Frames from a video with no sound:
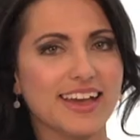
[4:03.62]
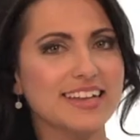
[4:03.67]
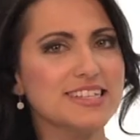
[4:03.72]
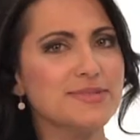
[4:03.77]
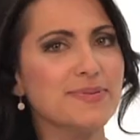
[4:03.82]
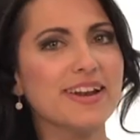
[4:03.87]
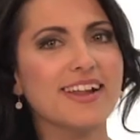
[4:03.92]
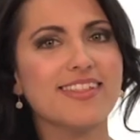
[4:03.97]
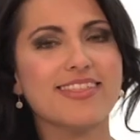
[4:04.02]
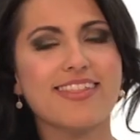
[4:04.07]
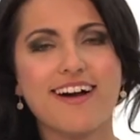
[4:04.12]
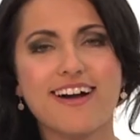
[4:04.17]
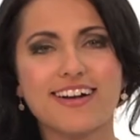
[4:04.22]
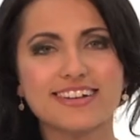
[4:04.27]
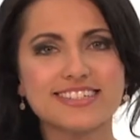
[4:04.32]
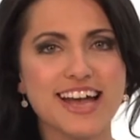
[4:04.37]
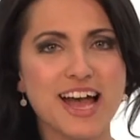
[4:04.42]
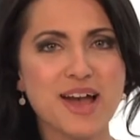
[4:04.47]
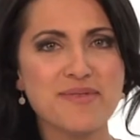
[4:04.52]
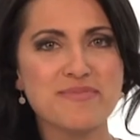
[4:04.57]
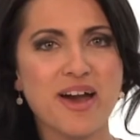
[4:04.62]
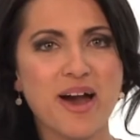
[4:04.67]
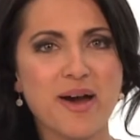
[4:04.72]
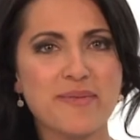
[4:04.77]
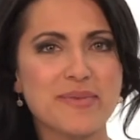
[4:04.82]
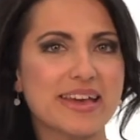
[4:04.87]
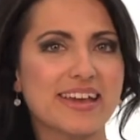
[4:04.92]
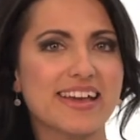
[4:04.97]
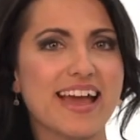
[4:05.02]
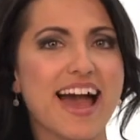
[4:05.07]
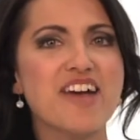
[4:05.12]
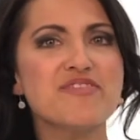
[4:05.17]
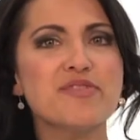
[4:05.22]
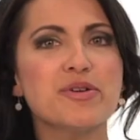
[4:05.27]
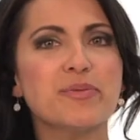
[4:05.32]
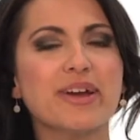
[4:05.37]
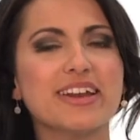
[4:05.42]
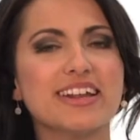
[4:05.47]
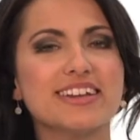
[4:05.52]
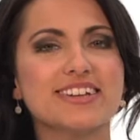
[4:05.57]
It's been a long time coming. I've
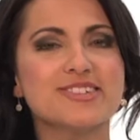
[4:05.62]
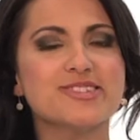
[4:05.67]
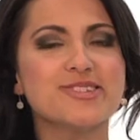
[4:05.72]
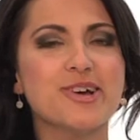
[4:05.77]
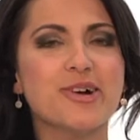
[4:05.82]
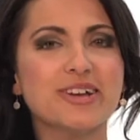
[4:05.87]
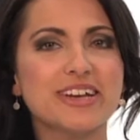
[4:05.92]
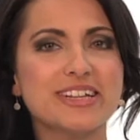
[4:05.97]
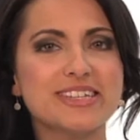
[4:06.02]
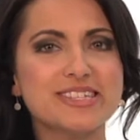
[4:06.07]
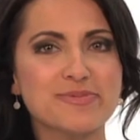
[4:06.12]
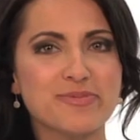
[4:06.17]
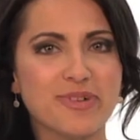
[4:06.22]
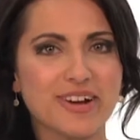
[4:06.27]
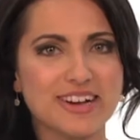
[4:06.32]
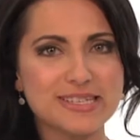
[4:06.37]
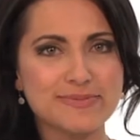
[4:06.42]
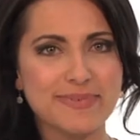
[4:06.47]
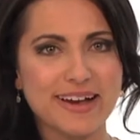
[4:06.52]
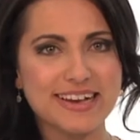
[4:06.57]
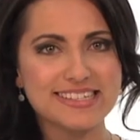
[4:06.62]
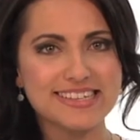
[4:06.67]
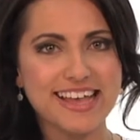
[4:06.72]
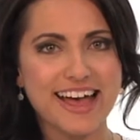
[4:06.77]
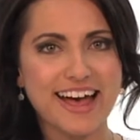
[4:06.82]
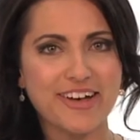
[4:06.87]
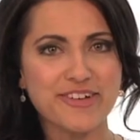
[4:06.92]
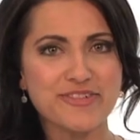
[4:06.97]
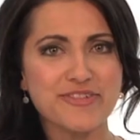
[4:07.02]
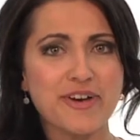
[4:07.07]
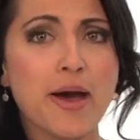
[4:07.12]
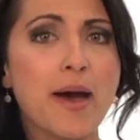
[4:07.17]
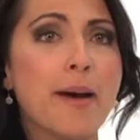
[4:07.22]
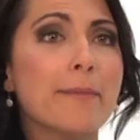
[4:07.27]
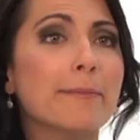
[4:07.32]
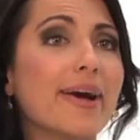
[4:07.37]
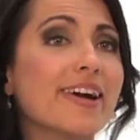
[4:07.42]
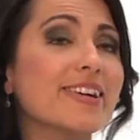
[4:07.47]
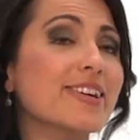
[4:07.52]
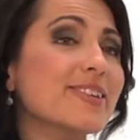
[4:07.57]
been waiting to soak in some rays myself.
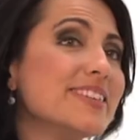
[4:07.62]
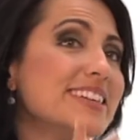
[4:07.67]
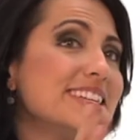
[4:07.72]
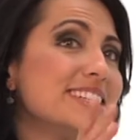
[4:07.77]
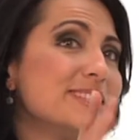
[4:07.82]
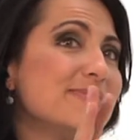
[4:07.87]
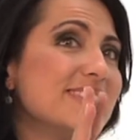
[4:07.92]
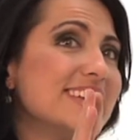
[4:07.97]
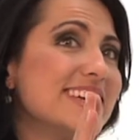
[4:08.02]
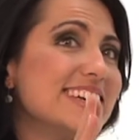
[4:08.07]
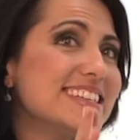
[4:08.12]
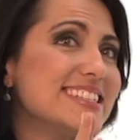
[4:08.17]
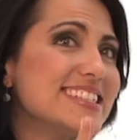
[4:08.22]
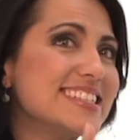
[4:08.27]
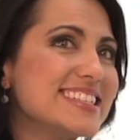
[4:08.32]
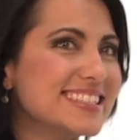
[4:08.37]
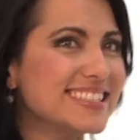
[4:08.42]
Margaritas, please."